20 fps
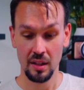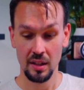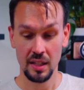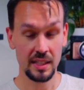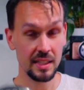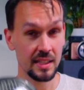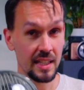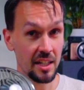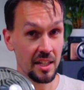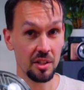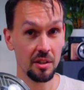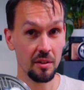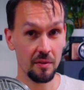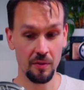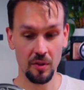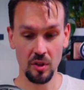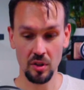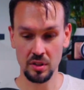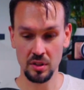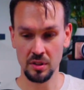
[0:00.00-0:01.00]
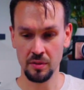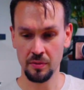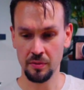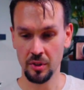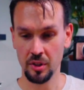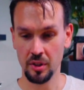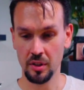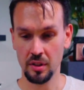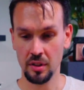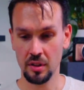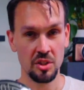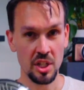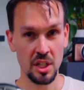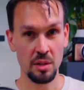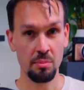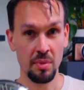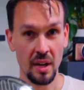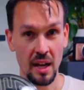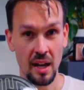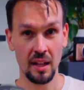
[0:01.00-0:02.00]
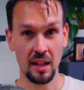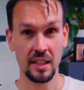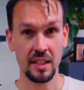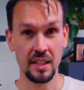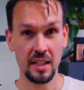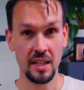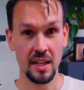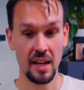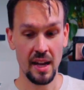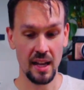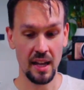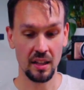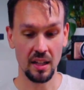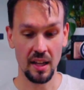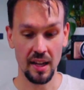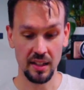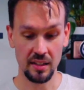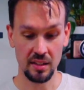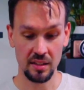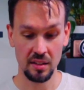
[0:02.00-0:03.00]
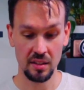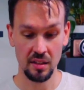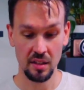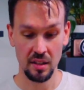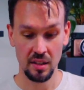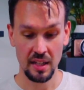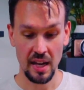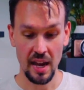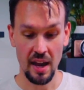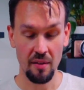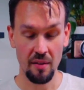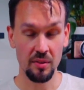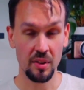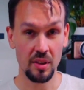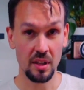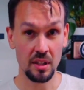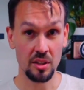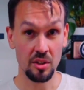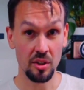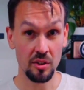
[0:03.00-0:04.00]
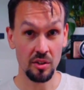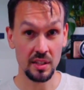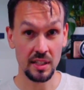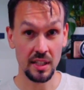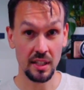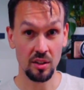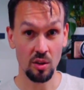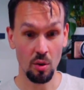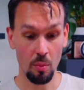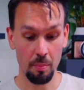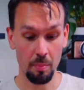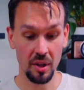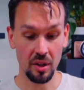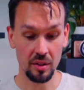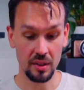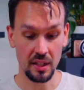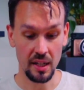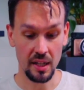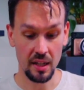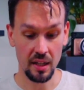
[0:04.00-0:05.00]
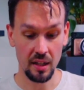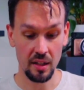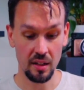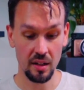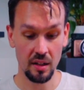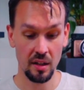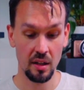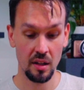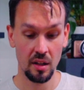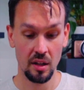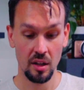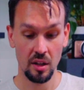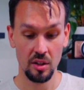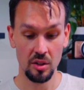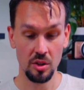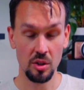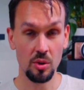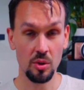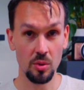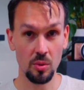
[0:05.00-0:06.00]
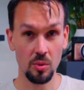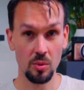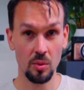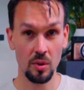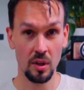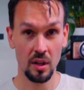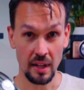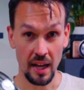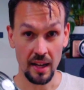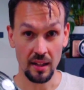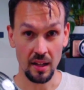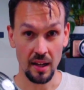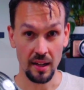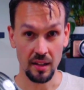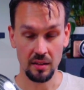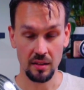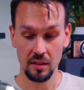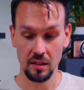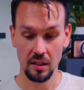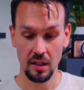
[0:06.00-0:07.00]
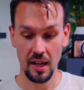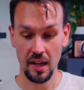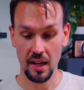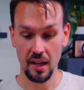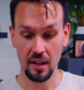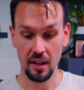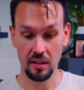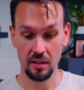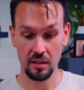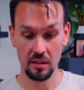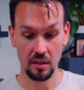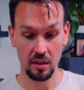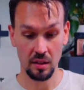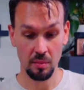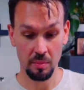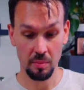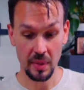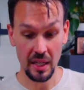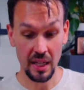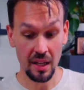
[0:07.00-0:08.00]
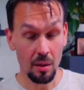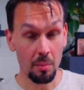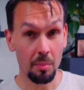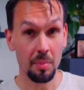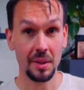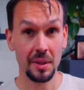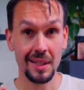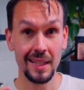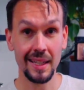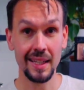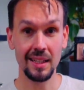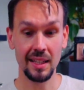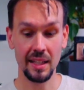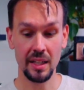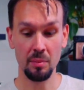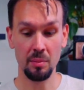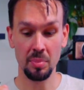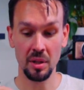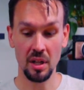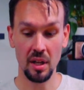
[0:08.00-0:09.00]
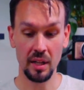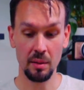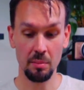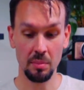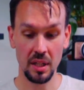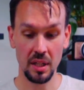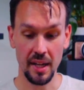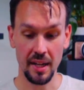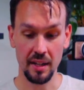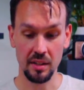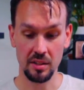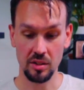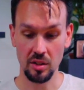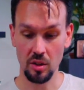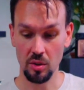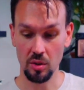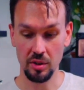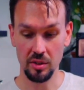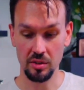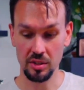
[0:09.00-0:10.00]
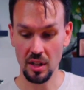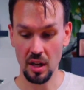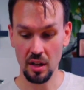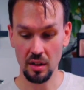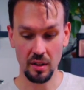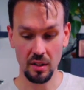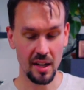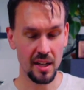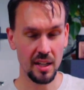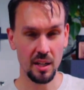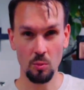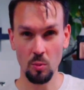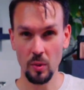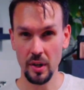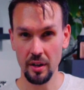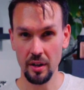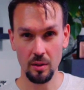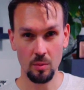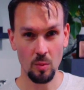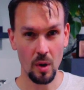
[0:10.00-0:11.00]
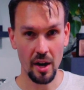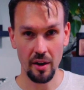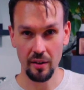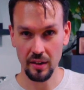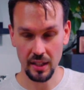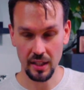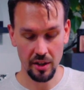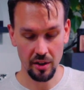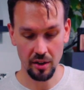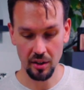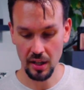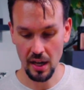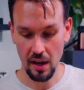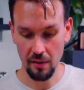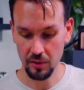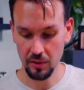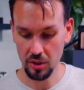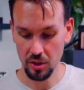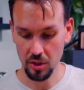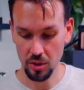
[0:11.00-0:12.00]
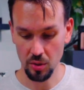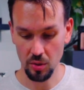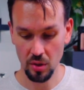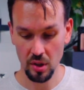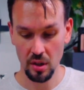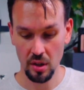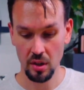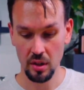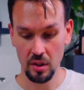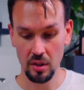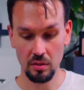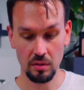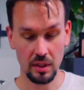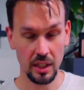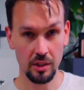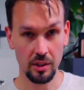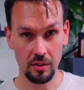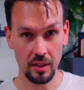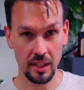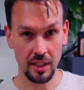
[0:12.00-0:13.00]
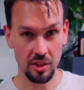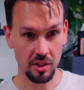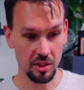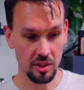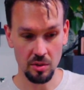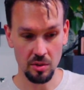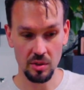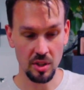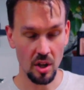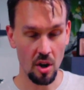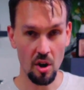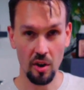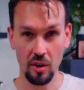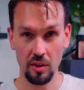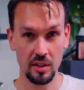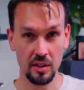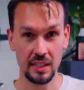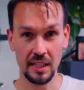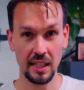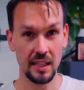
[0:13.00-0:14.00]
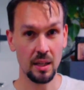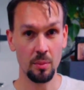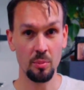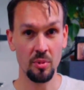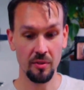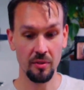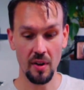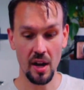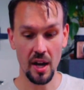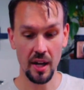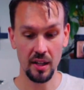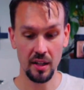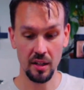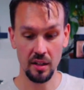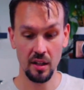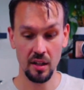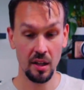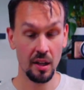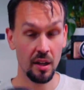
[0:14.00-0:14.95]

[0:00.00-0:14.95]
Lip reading: this is actually a first for Jeep LED headlights to have the turn signal built in to the headlight and be completely plug and play. So there's not any weird wiring that you're gonna have to do. You literally just use the harness that they provided